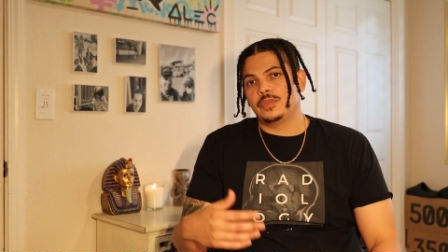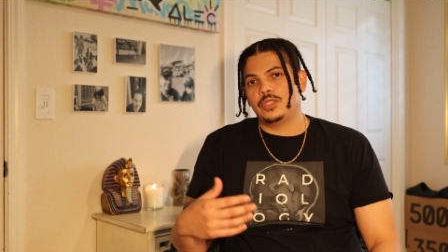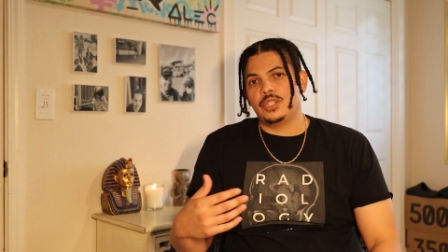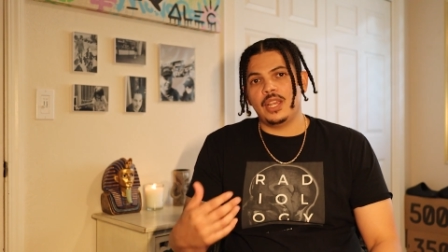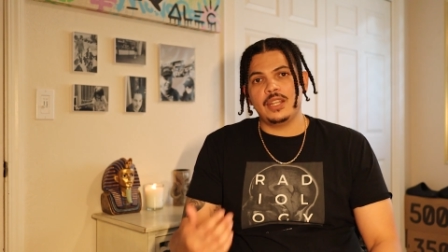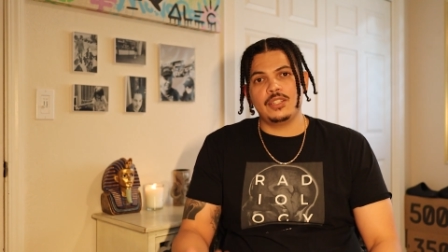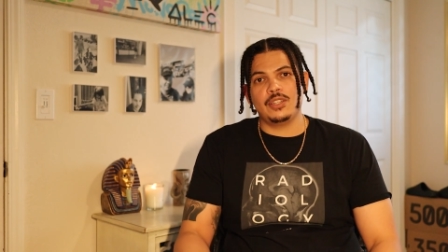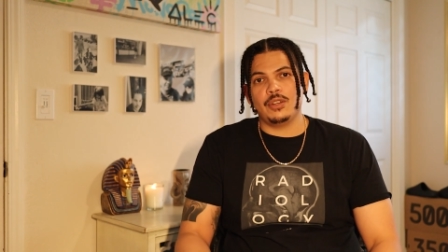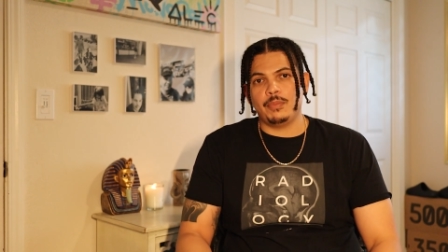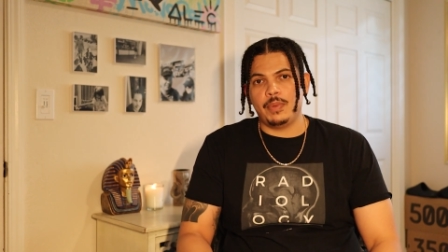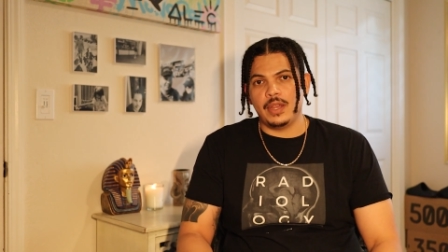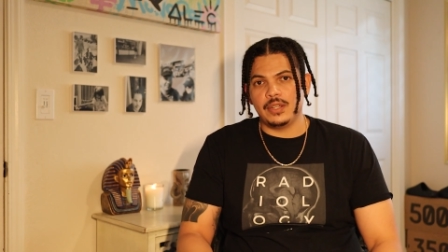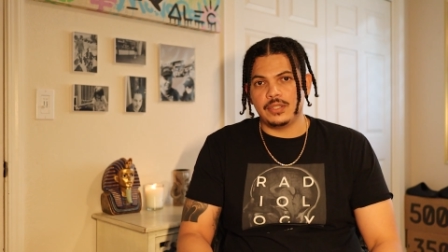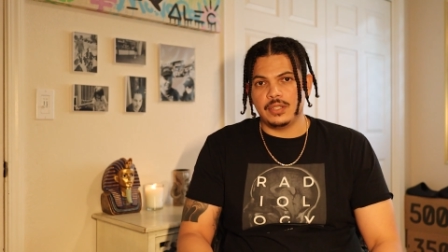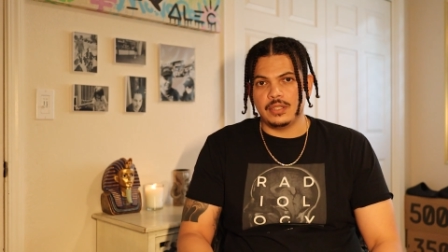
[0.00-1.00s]
Changing your
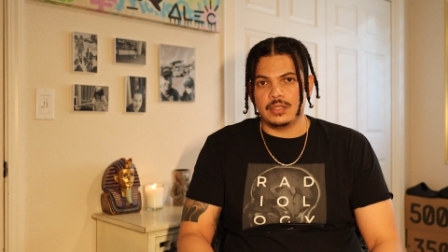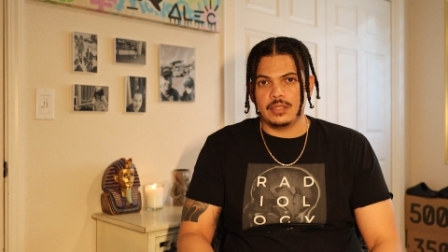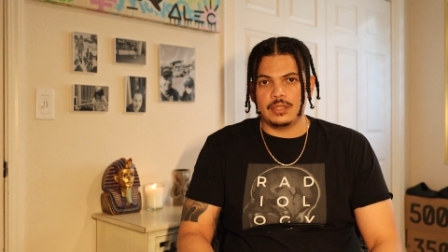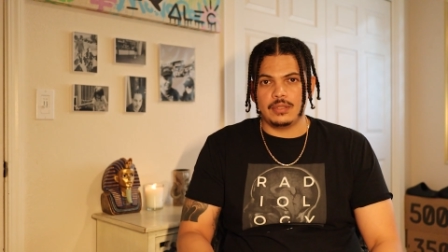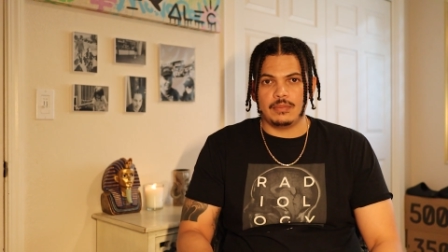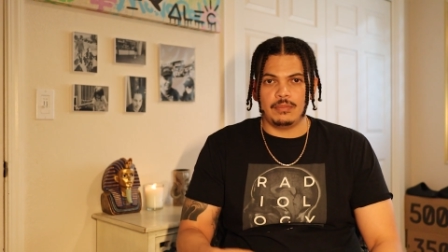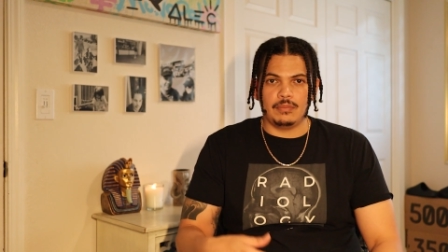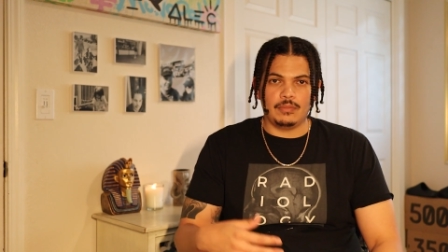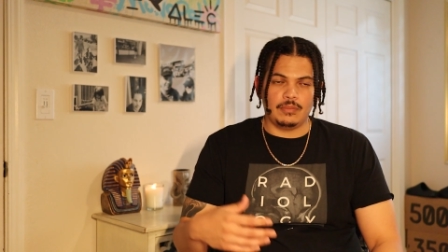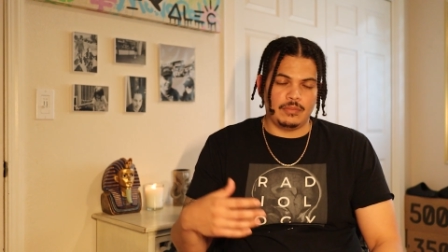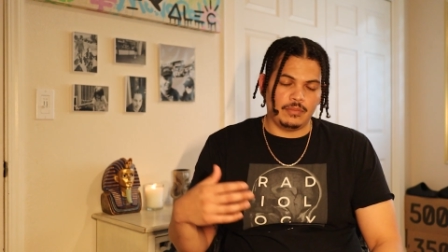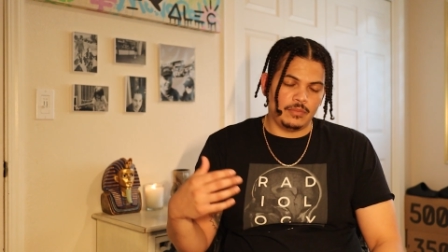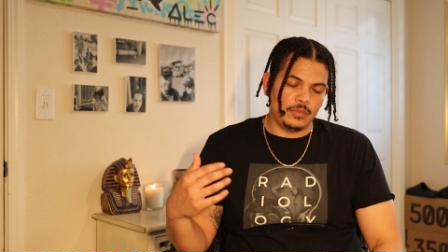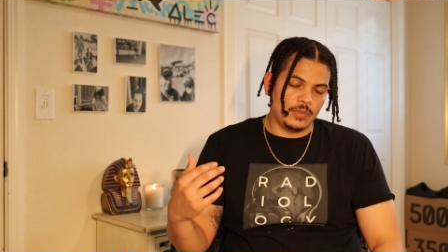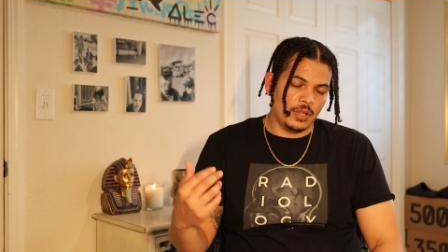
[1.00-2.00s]
patients.
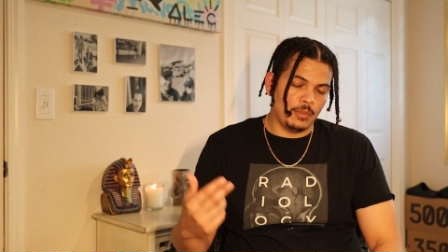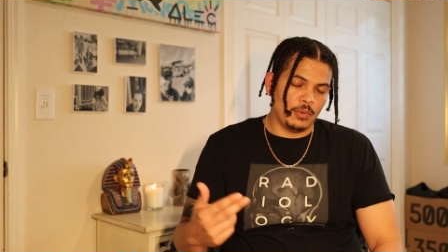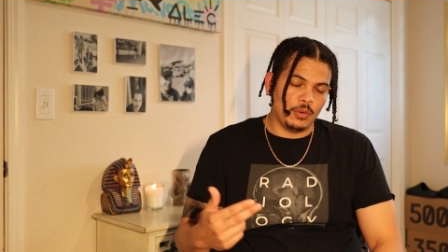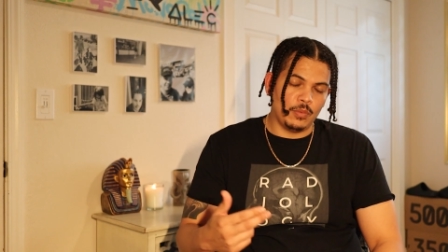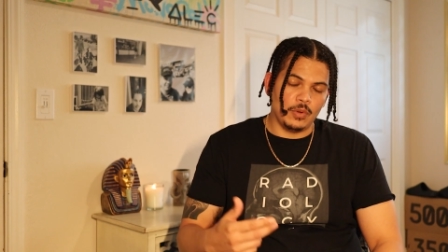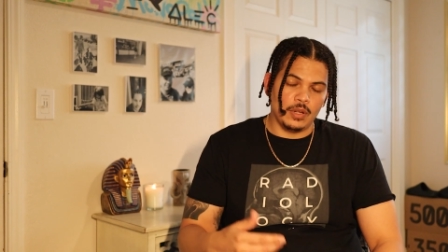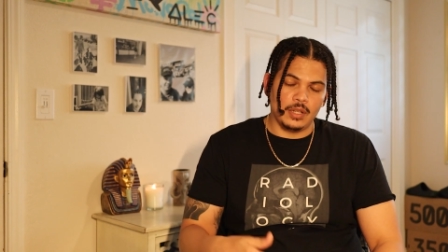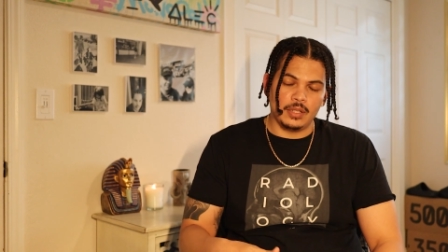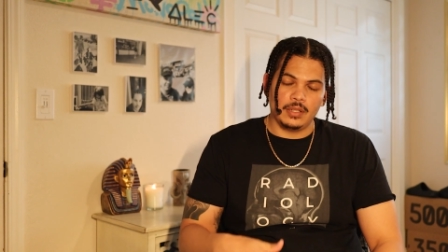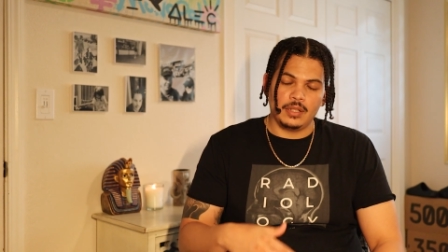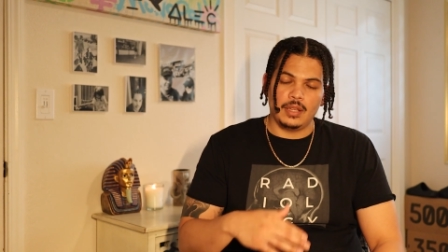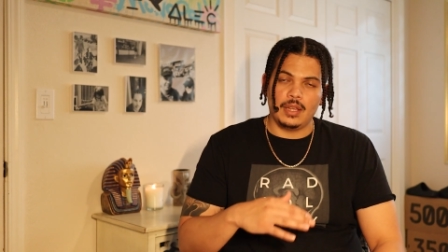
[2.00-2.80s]
Number one,